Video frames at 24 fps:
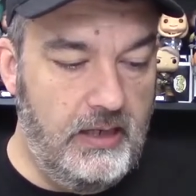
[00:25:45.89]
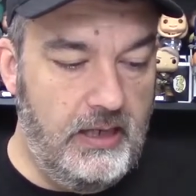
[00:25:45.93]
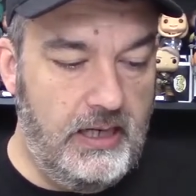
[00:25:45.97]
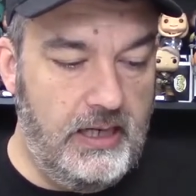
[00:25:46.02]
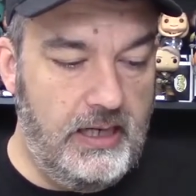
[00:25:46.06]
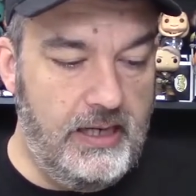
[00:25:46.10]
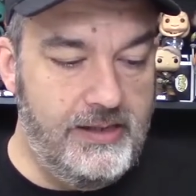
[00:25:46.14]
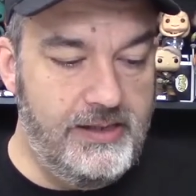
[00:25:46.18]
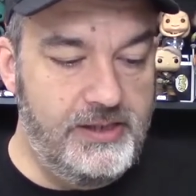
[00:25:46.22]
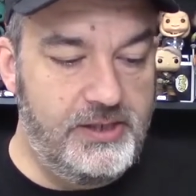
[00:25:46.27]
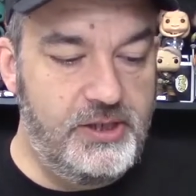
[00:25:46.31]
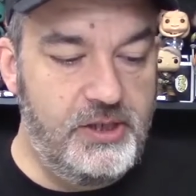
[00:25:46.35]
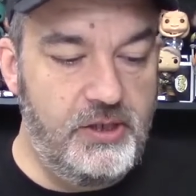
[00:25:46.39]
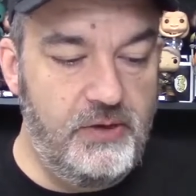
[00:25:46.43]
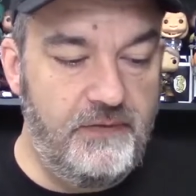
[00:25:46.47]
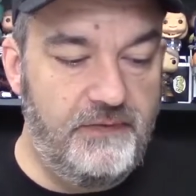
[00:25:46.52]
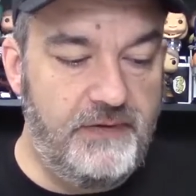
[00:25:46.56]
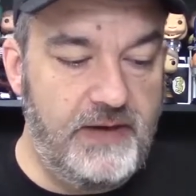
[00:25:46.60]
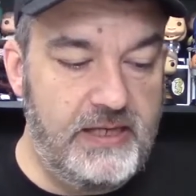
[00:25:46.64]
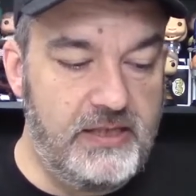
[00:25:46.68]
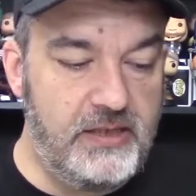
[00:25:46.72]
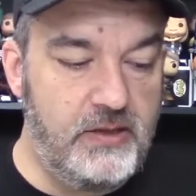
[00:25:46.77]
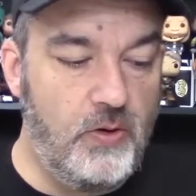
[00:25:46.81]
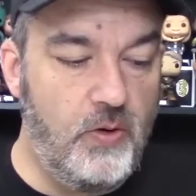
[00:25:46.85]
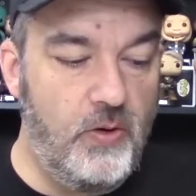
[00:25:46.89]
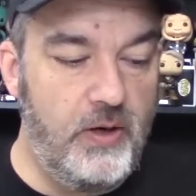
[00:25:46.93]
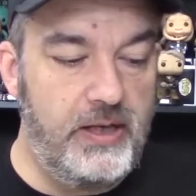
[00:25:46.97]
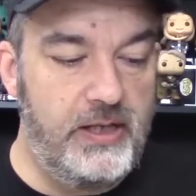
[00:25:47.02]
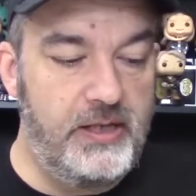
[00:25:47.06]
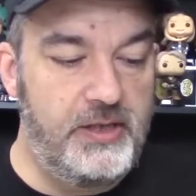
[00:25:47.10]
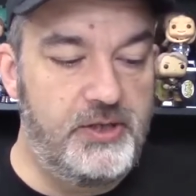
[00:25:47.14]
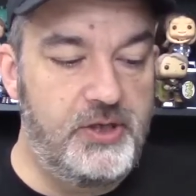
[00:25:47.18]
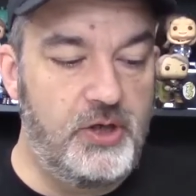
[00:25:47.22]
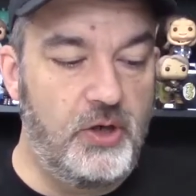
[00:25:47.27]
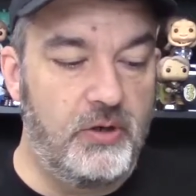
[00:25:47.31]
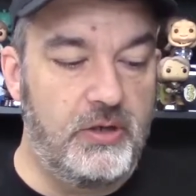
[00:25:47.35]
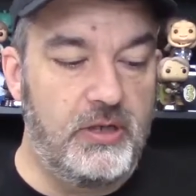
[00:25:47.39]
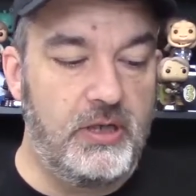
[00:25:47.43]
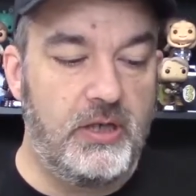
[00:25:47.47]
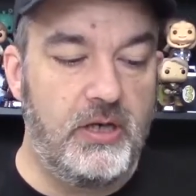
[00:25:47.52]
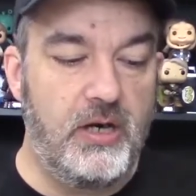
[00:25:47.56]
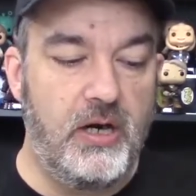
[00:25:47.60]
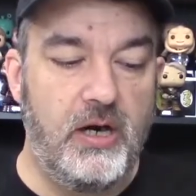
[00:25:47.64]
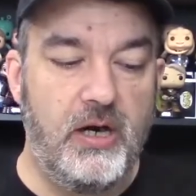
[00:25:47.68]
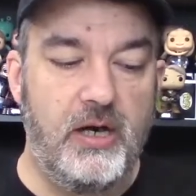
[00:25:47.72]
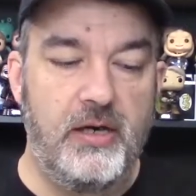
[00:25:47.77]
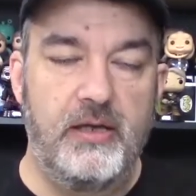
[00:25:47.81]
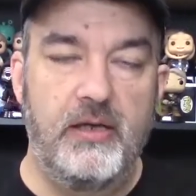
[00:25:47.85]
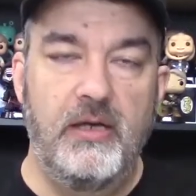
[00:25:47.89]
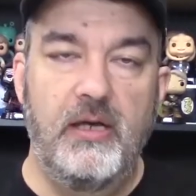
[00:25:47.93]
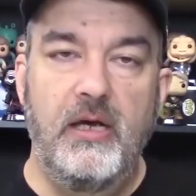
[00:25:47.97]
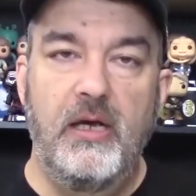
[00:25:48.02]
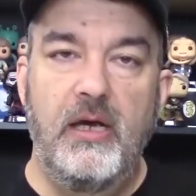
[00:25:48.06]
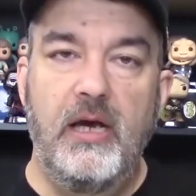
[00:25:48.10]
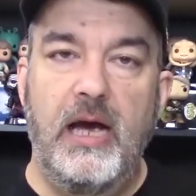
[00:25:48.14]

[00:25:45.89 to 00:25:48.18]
The Two-Face coin and the Joker card,